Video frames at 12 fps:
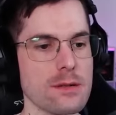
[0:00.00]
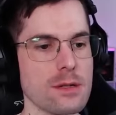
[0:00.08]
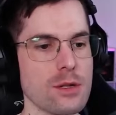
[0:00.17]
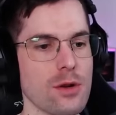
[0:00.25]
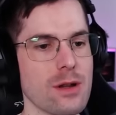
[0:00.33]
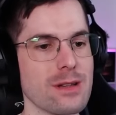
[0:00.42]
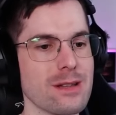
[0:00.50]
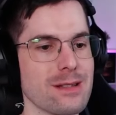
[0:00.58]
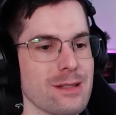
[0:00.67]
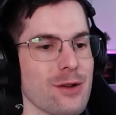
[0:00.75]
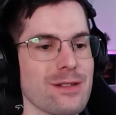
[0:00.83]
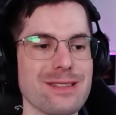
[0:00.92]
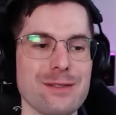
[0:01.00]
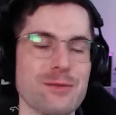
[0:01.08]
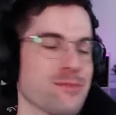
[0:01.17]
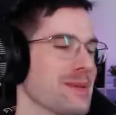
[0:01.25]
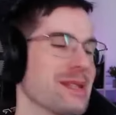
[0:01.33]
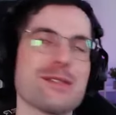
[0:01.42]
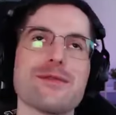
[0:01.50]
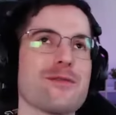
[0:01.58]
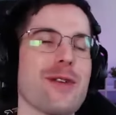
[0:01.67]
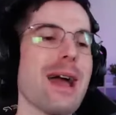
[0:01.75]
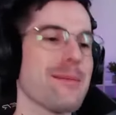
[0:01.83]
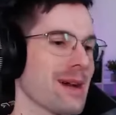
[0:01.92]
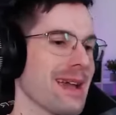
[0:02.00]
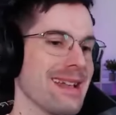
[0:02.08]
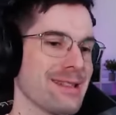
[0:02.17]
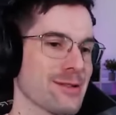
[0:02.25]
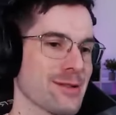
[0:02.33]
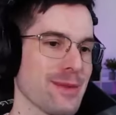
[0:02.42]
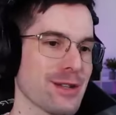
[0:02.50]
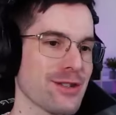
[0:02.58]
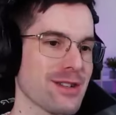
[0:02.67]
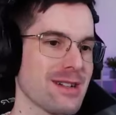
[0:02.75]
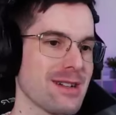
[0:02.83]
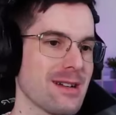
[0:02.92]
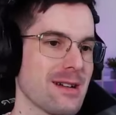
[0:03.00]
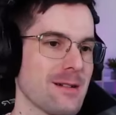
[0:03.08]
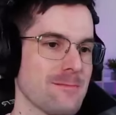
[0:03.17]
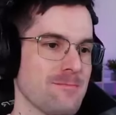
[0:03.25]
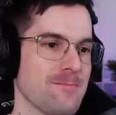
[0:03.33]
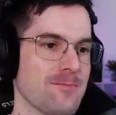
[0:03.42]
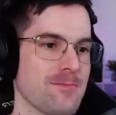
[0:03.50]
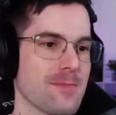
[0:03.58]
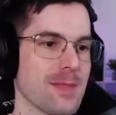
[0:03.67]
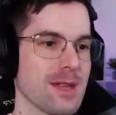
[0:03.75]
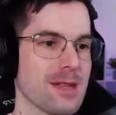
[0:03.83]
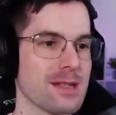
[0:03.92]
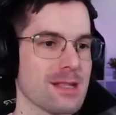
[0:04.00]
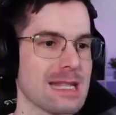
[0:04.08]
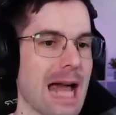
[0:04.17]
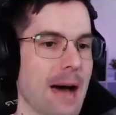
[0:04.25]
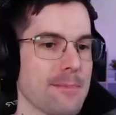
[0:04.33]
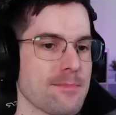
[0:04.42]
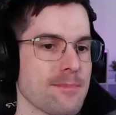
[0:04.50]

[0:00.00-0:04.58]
You're you piece of crap. I hate you so much. Stop.